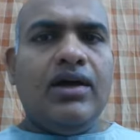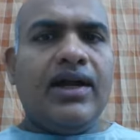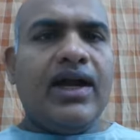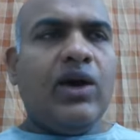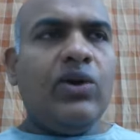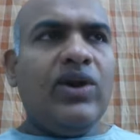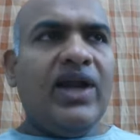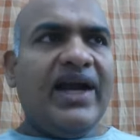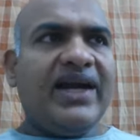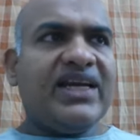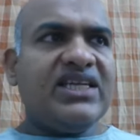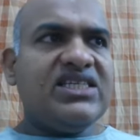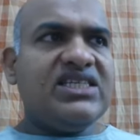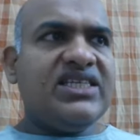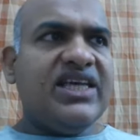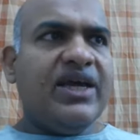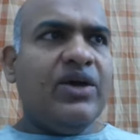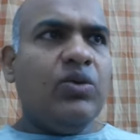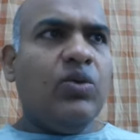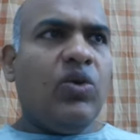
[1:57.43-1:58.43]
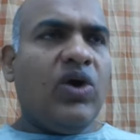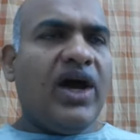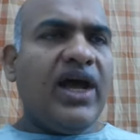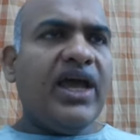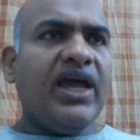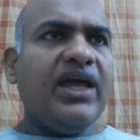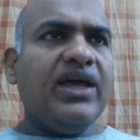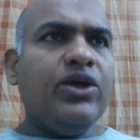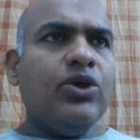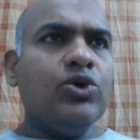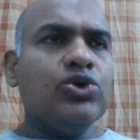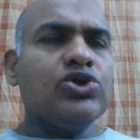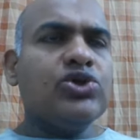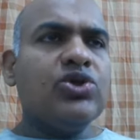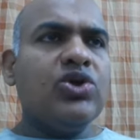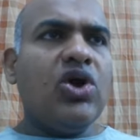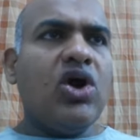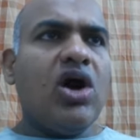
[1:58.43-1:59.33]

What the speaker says: Now let us see why you should